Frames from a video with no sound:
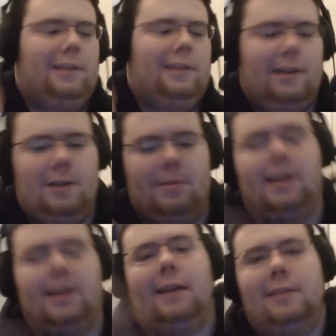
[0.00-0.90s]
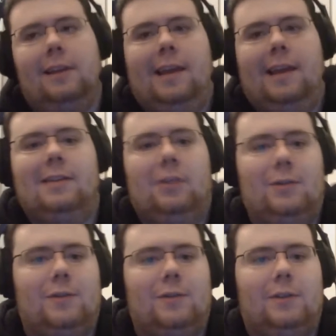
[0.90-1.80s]
But now tin cans are
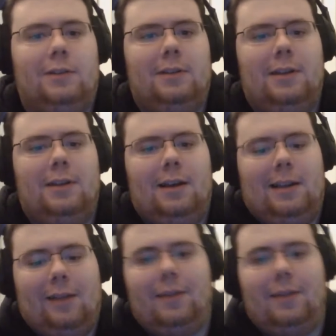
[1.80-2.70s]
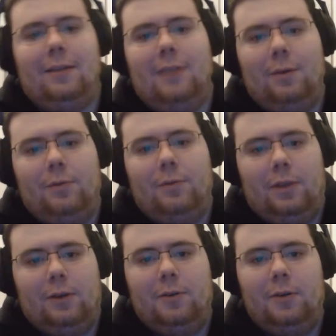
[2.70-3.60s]
useful. That was really
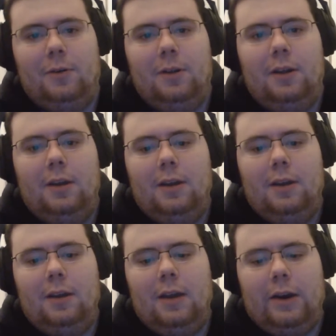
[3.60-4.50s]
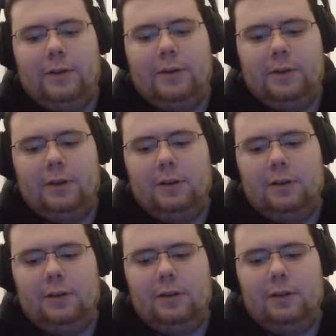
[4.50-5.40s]
cool. However,
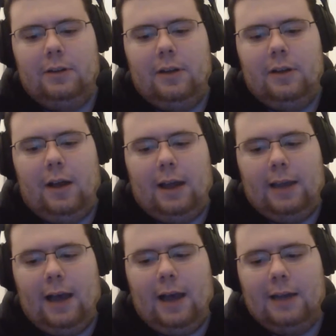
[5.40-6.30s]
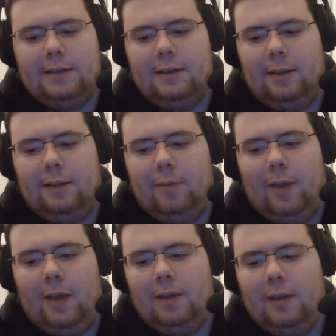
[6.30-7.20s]
I constantly, by
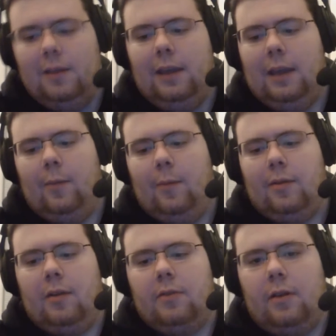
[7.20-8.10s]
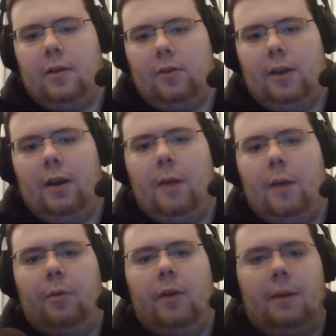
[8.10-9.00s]
the end of the game, as I was trying to
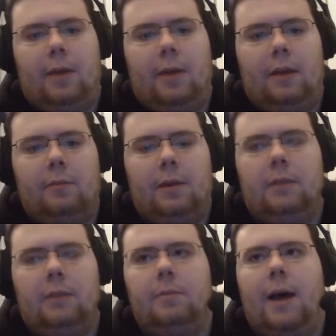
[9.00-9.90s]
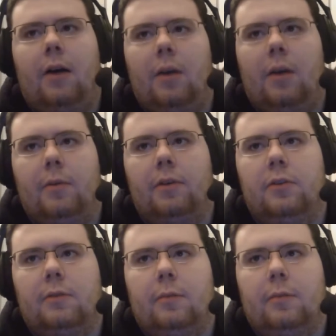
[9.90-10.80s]
upgrade my power armor
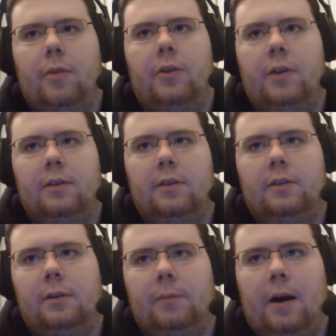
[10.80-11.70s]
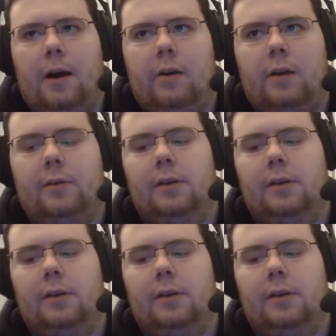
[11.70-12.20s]
suit, my Brotherhood of Steel power armor,